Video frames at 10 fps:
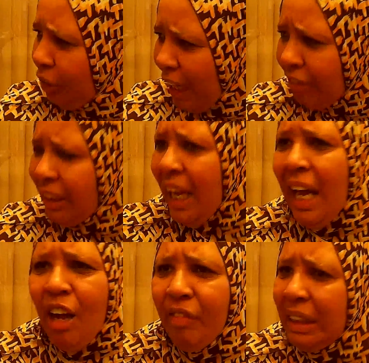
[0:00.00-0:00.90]
you have to
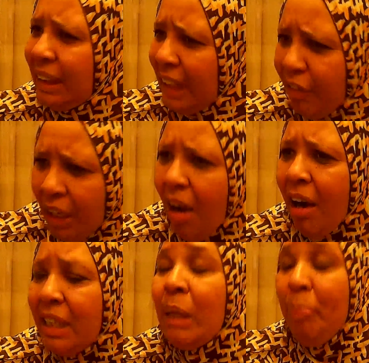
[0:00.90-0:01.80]
have and 7
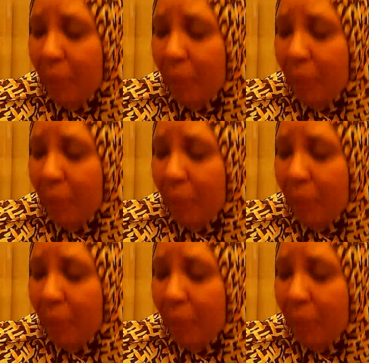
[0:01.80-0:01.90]
arts.